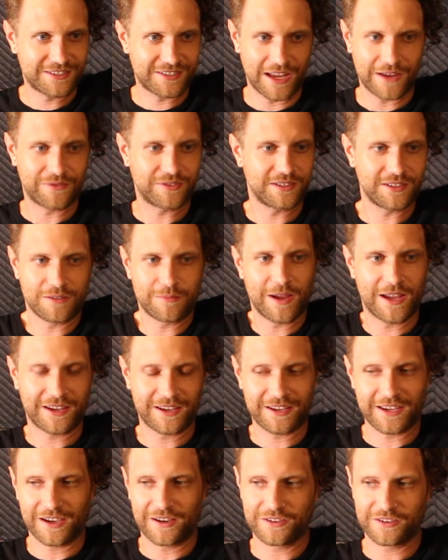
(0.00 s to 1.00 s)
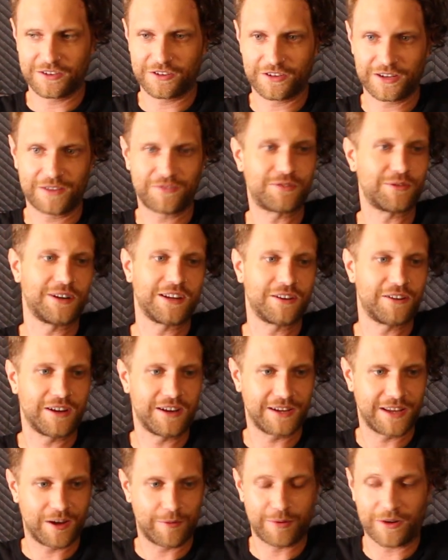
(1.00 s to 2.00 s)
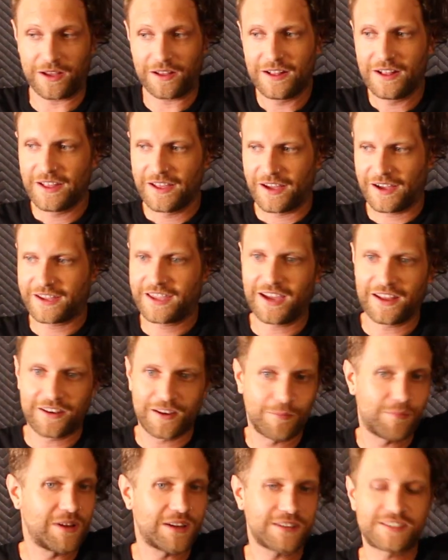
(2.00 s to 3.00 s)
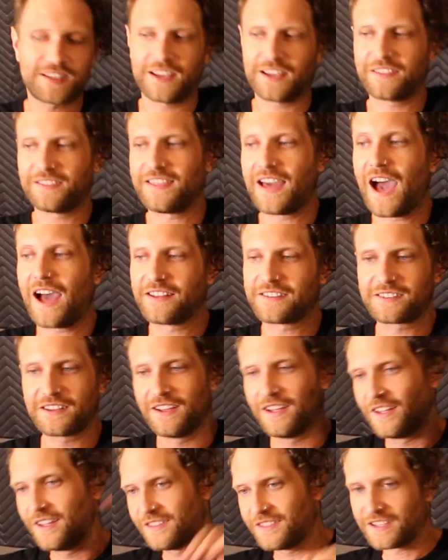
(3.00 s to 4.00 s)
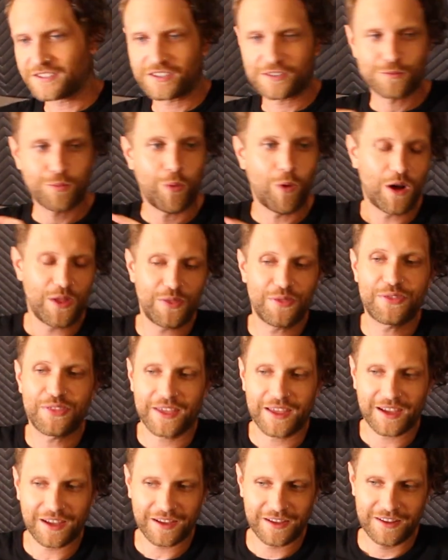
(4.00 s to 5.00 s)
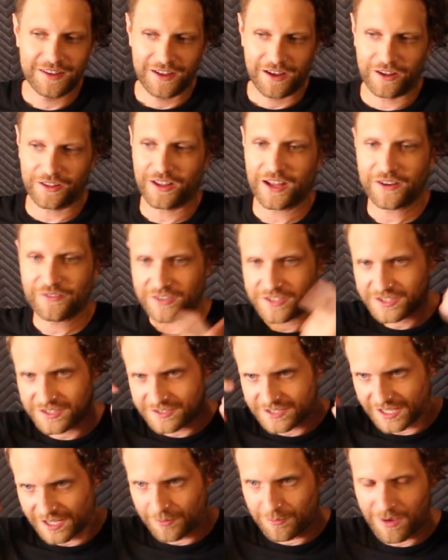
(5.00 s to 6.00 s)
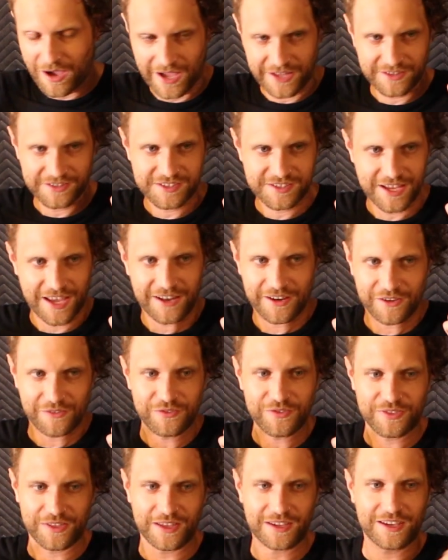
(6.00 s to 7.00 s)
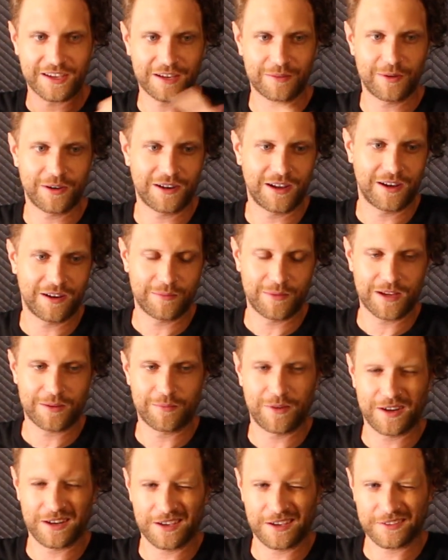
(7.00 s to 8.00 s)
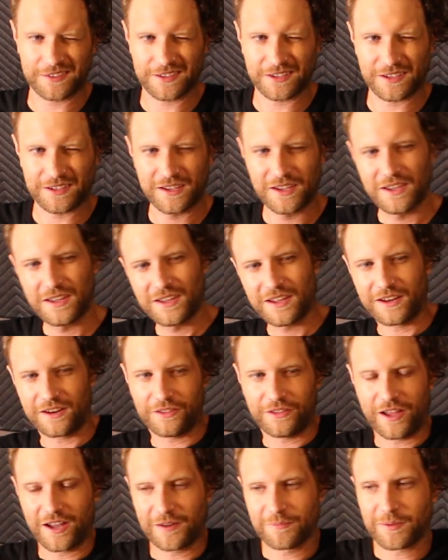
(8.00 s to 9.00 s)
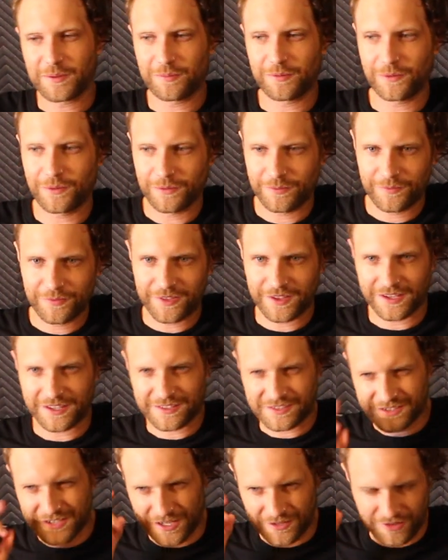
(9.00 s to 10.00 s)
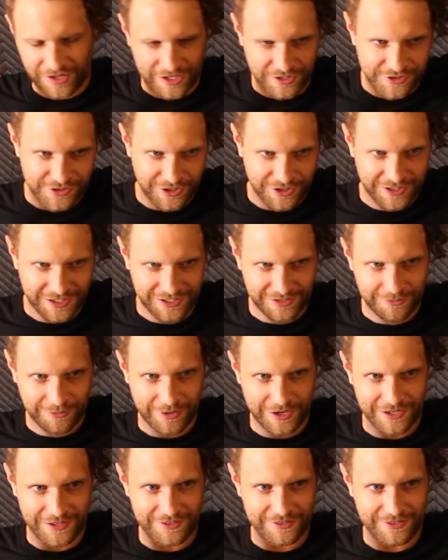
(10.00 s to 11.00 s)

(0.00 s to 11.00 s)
saved in your bank account, you could have 20 grand now. But again, I'm not saying that's just one thing. A lot of it's just like a mindset of thinking about how to make money, I think. And a lot of people think it's kind of like a dirty way to